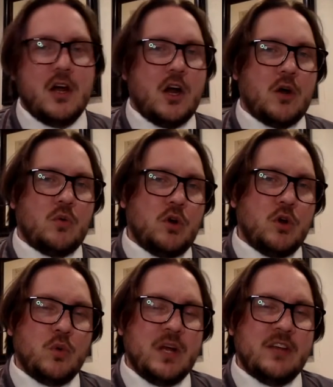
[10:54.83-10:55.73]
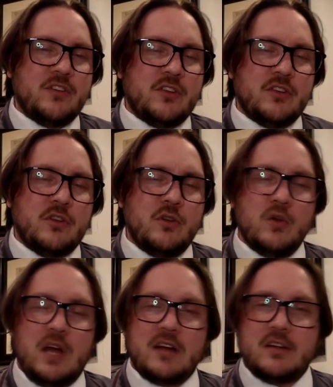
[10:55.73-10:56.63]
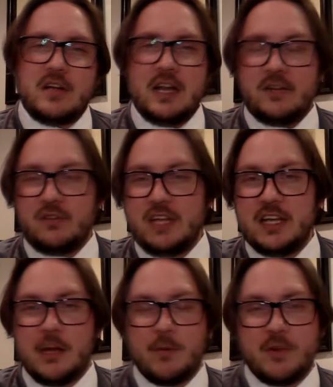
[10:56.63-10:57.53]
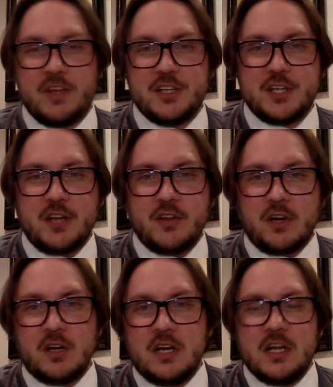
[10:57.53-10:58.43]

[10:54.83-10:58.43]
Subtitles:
Our roadways do not kind of link up with each other.